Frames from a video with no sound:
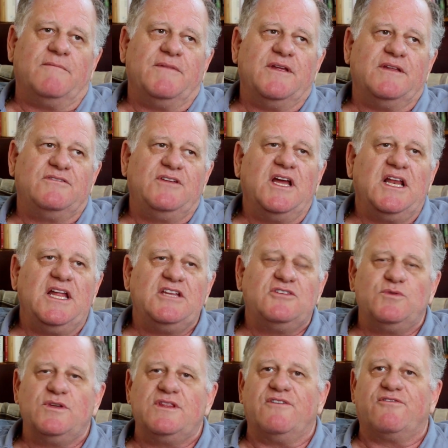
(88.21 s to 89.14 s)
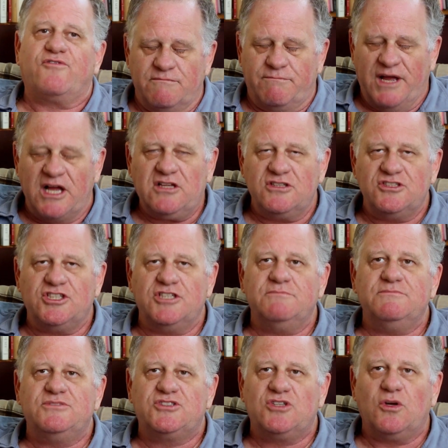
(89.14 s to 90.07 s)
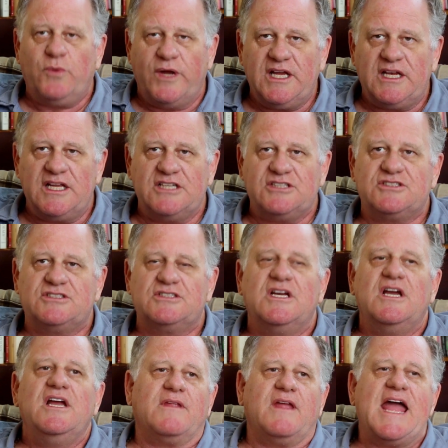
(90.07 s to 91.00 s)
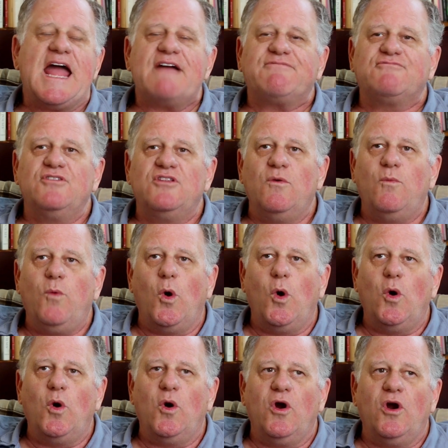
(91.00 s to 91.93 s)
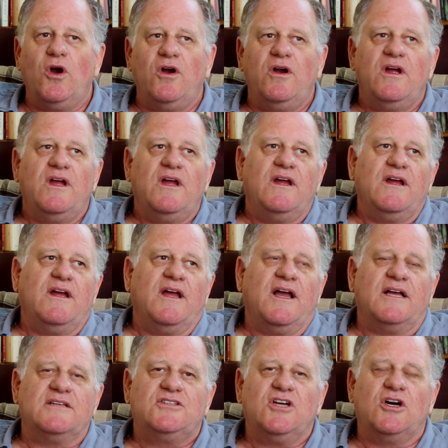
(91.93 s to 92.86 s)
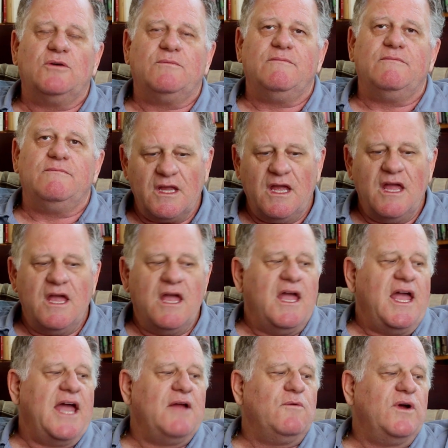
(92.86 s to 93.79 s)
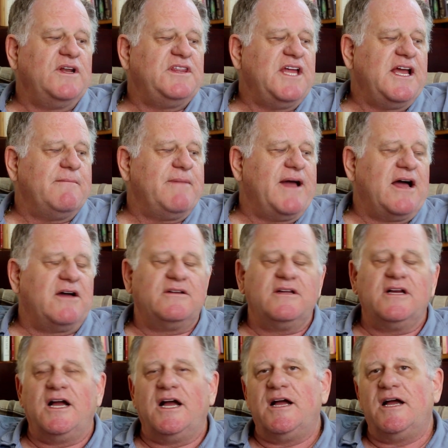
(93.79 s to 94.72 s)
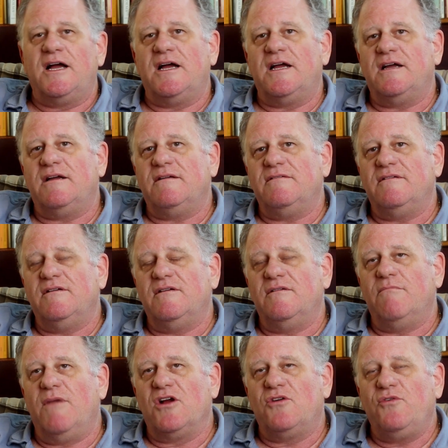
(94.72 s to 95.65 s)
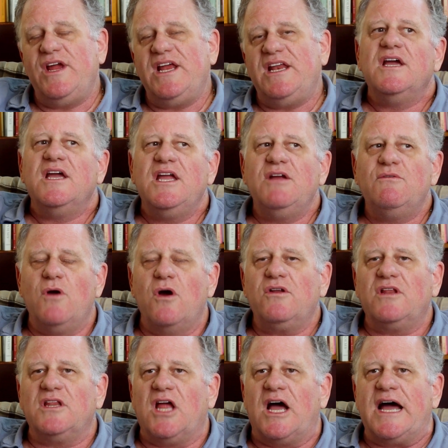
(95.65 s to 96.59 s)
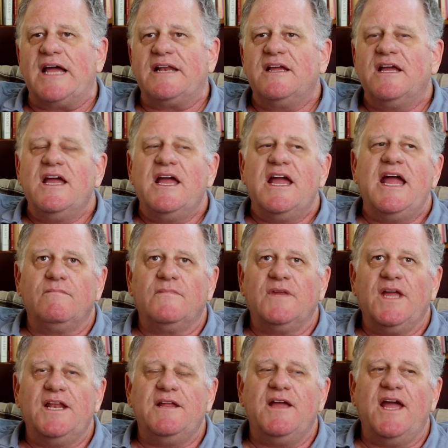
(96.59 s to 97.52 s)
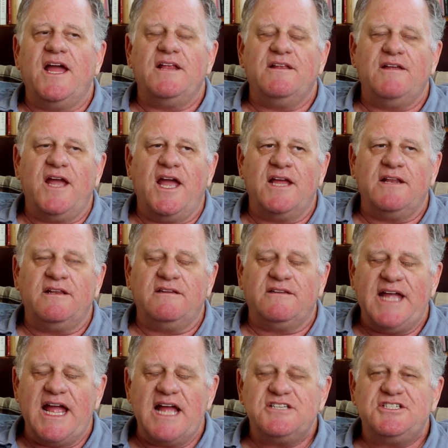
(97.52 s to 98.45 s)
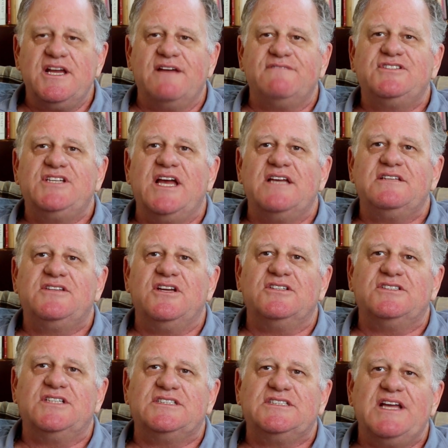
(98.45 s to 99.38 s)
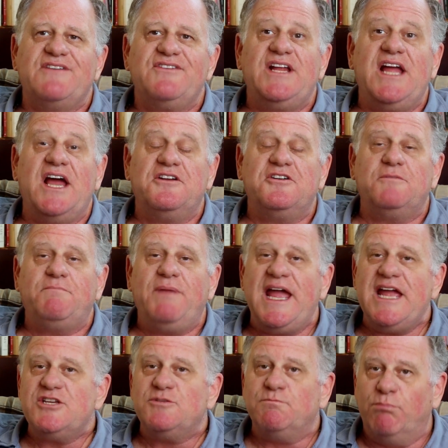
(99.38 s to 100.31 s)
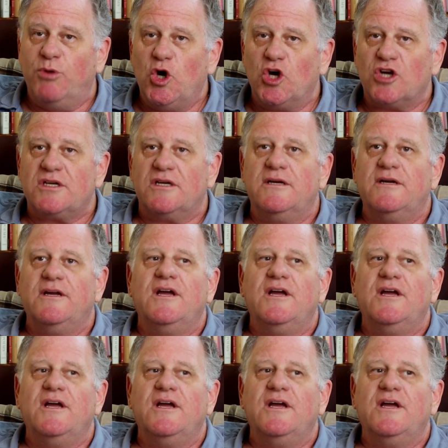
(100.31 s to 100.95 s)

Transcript: his dealings with the Belgium Surrealists after the war. And one thing about Magritte, he wrote a lot, and Danchev says there's a 700-page book